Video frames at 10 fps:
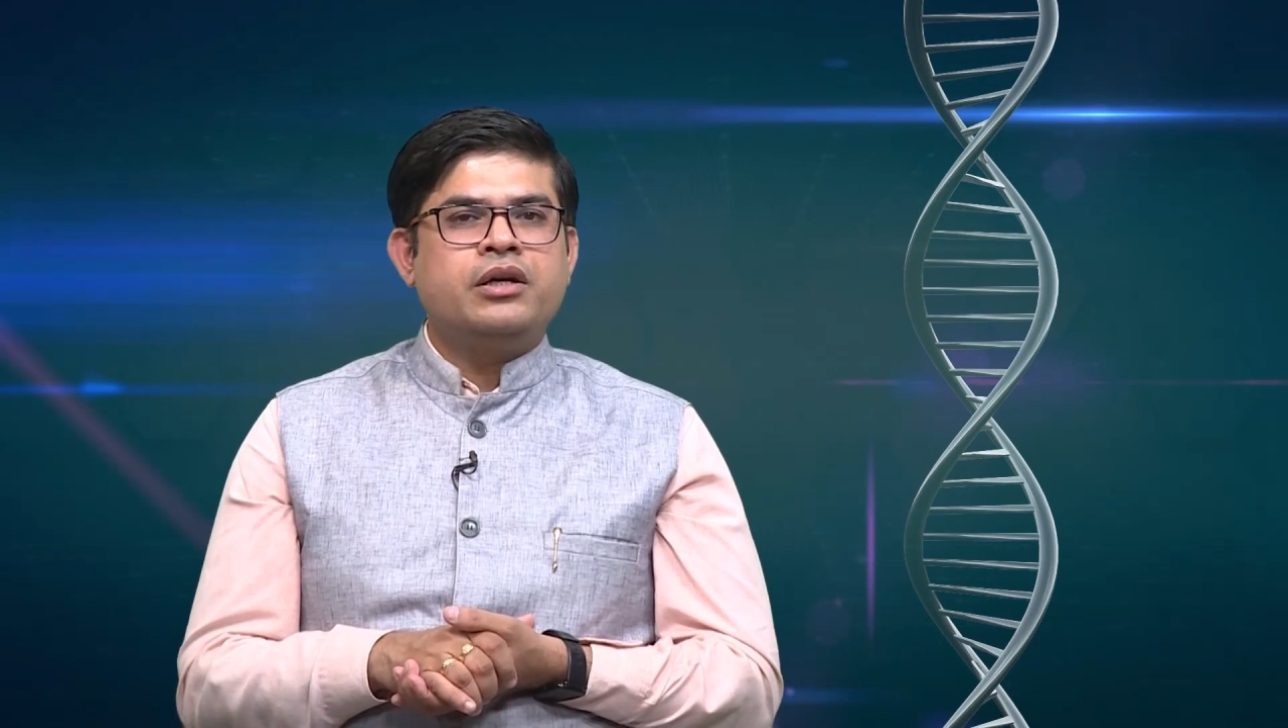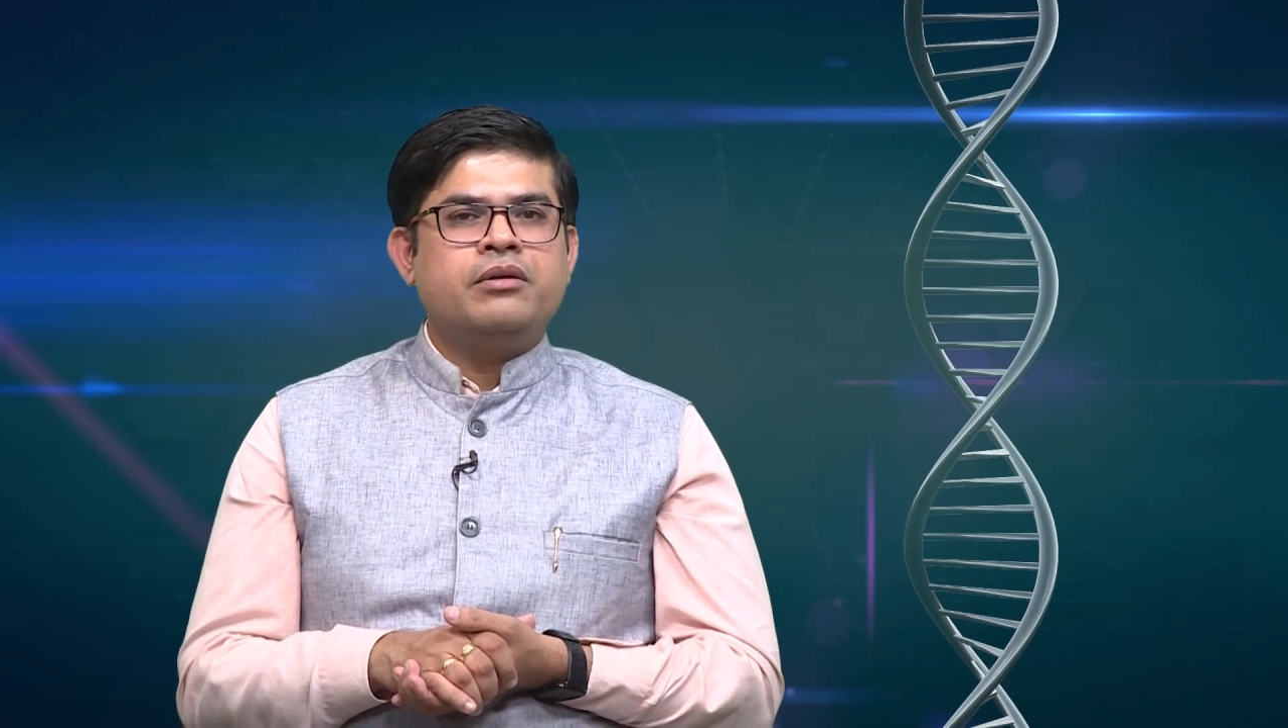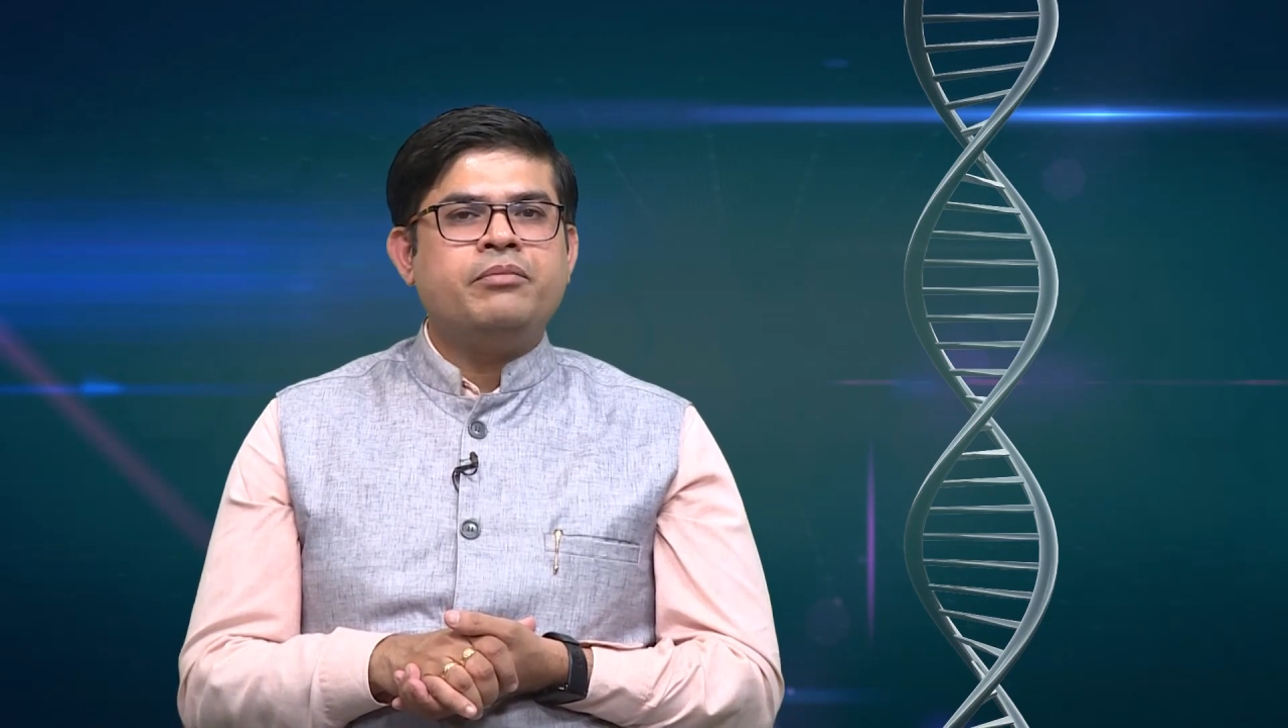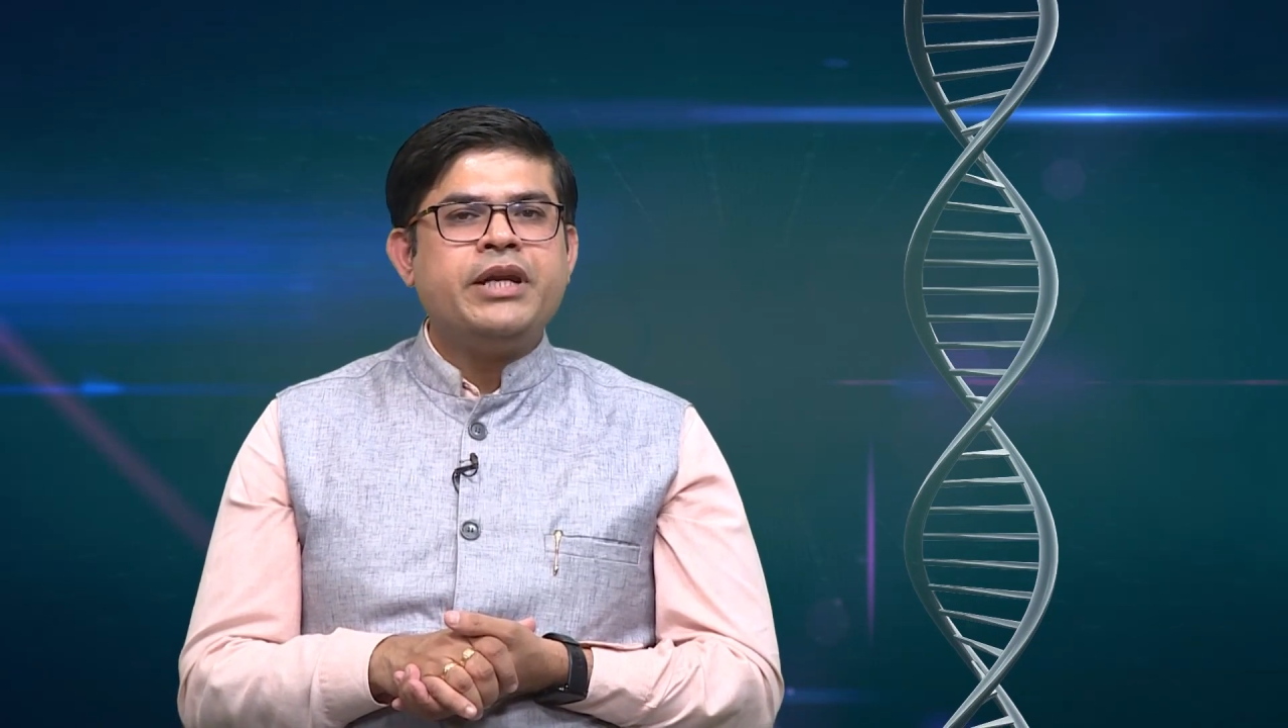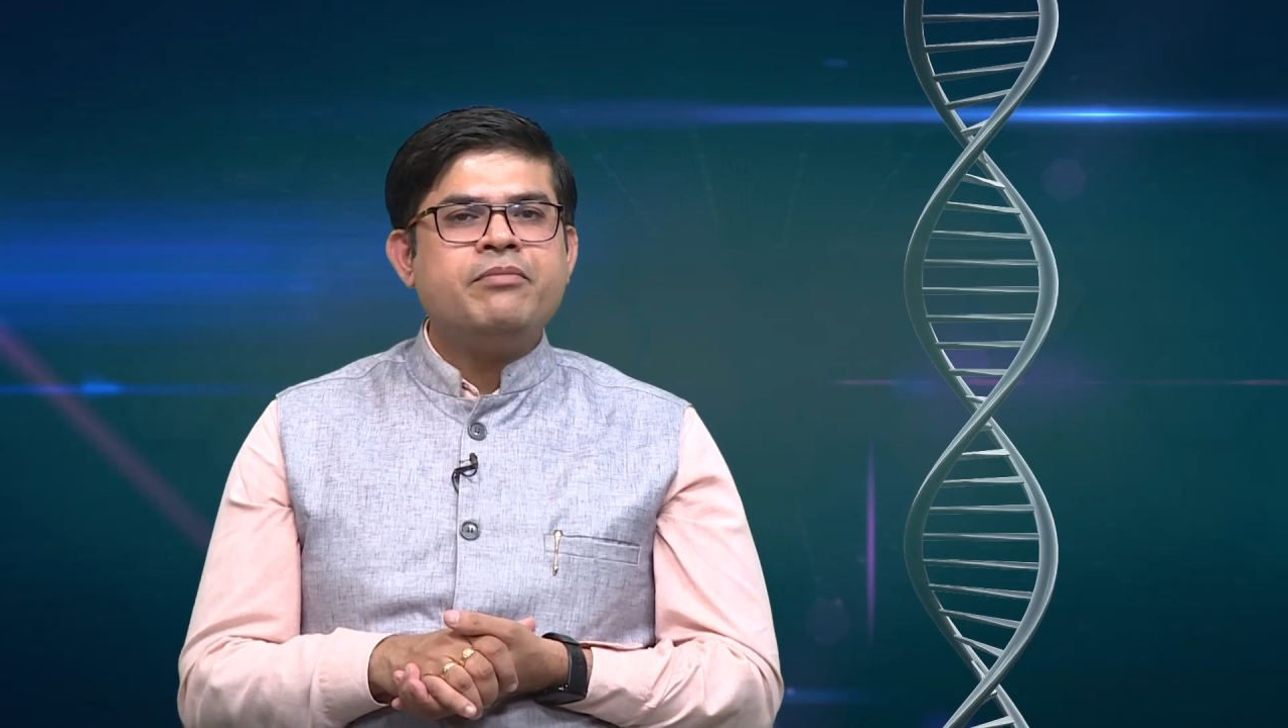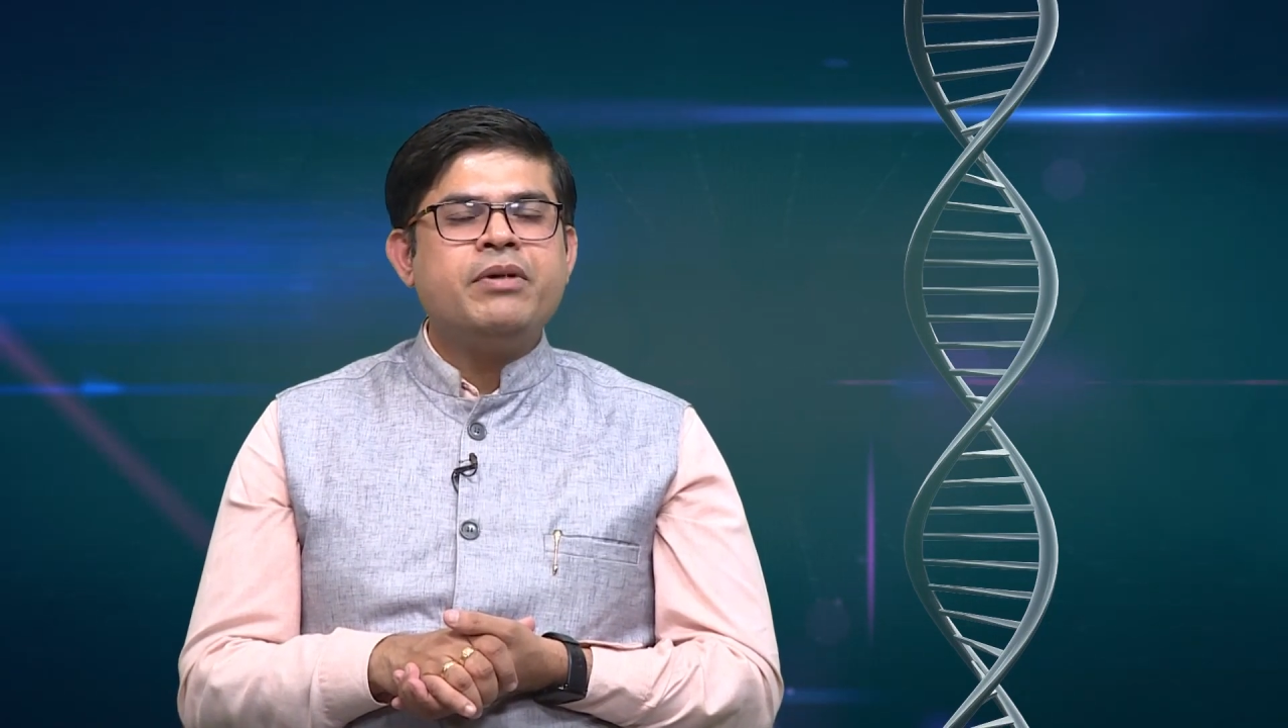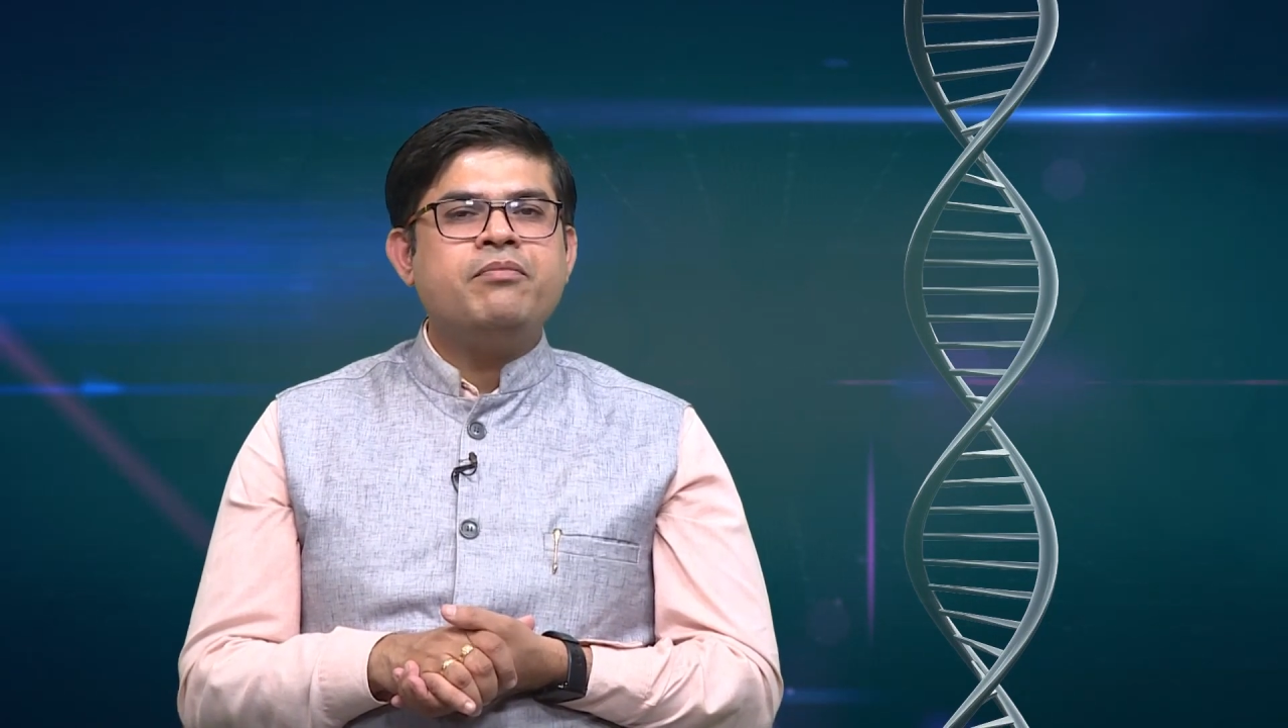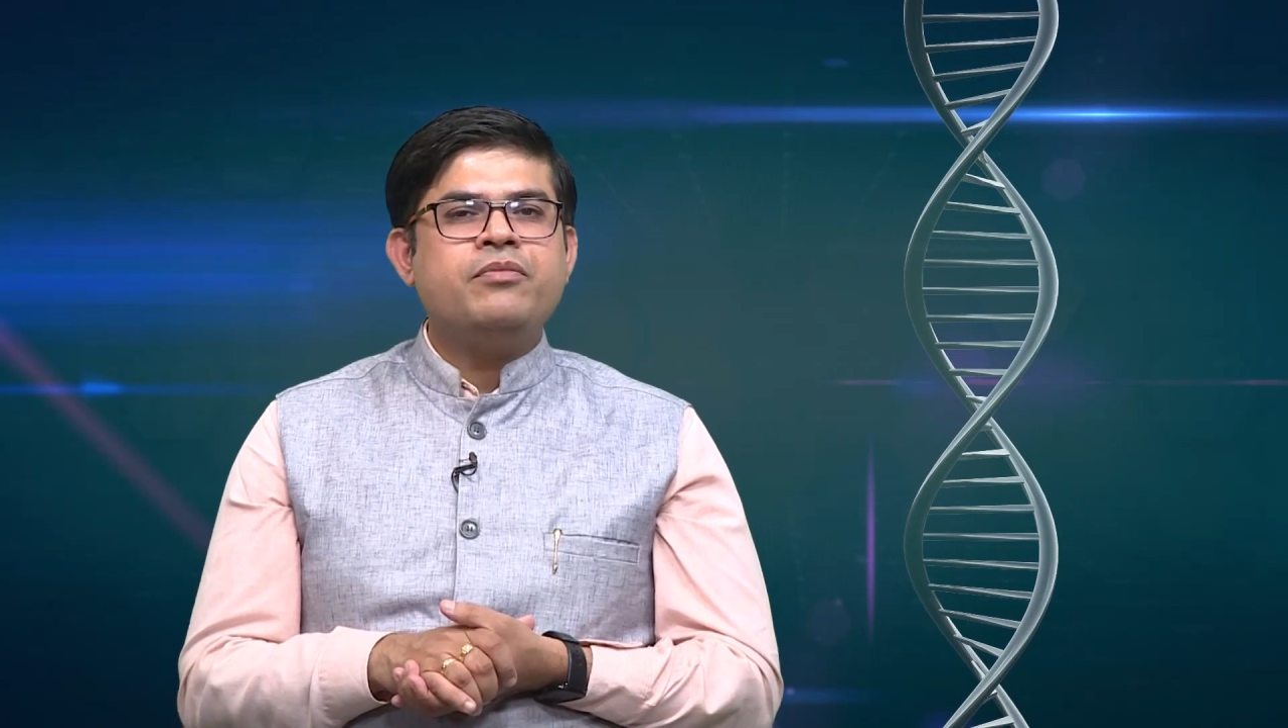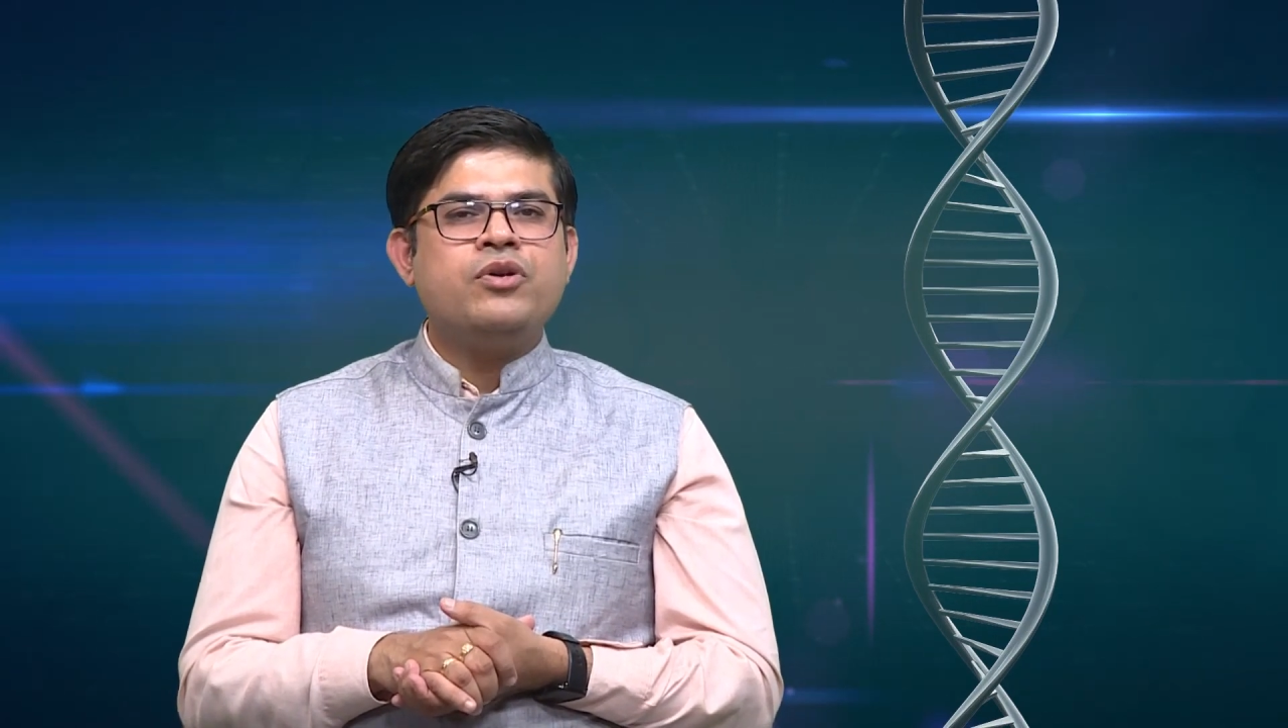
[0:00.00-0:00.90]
Minimum